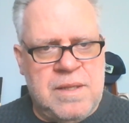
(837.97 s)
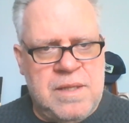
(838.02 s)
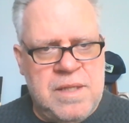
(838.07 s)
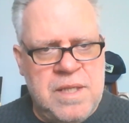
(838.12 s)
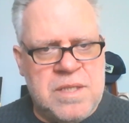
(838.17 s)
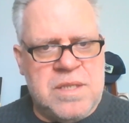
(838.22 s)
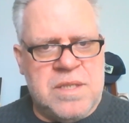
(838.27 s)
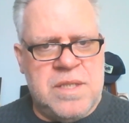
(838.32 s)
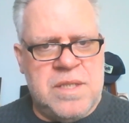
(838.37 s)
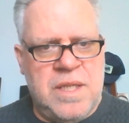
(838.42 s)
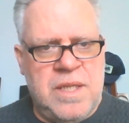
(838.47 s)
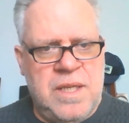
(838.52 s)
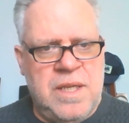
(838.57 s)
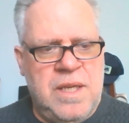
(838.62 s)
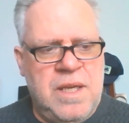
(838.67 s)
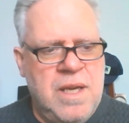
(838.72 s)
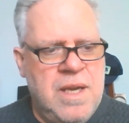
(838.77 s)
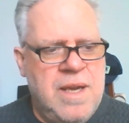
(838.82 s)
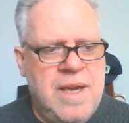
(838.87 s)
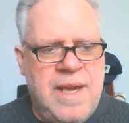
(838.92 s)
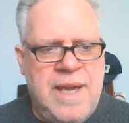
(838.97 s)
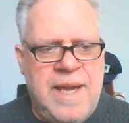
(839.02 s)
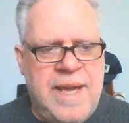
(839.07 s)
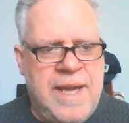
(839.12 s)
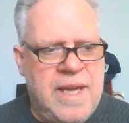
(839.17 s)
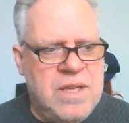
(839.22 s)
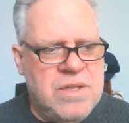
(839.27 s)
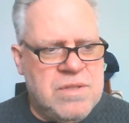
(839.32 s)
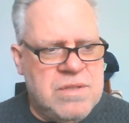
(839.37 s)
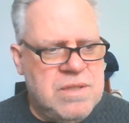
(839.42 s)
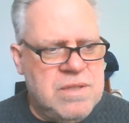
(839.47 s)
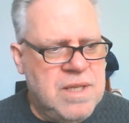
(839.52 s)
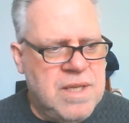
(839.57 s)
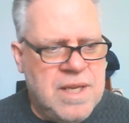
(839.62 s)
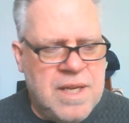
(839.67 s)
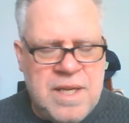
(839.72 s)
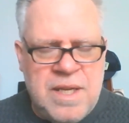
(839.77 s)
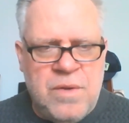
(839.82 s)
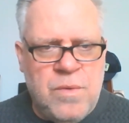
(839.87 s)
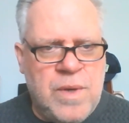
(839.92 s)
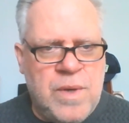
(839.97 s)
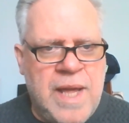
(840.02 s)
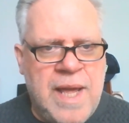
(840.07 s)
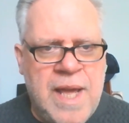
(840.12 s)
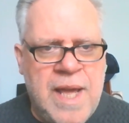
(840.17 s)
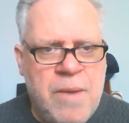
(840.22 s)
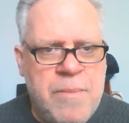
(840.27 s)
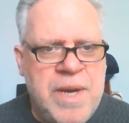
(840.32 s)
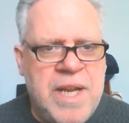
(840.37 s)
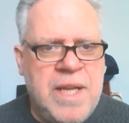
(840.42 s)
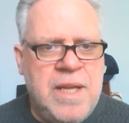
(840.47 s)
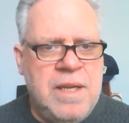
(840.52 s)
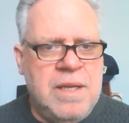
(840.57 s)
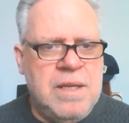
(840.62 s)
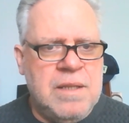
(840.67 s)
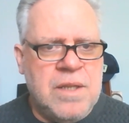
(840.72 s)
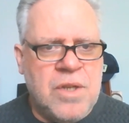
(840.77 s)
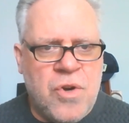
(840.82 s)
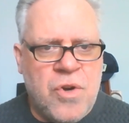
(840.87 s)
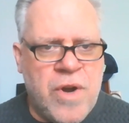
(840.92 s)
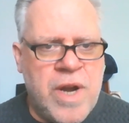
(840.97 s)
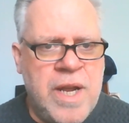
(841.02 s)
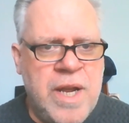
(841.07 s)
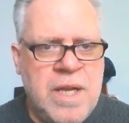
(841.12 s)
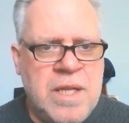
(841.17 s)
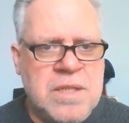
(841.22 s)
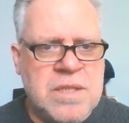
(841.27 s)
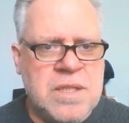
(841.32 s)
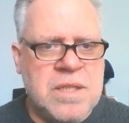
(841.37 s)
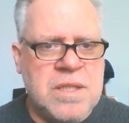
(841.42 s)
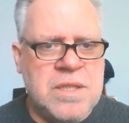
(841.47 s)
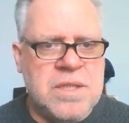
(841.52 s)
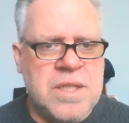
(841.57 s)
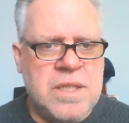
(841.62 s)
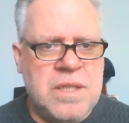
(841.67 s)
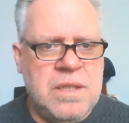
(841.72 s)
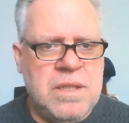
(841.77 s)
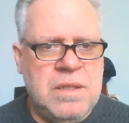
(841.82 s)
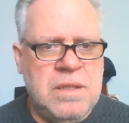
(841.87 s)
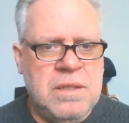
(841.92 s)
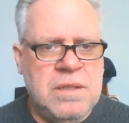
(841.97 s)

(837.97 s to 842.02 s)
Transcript: This city has how many cranes in the city?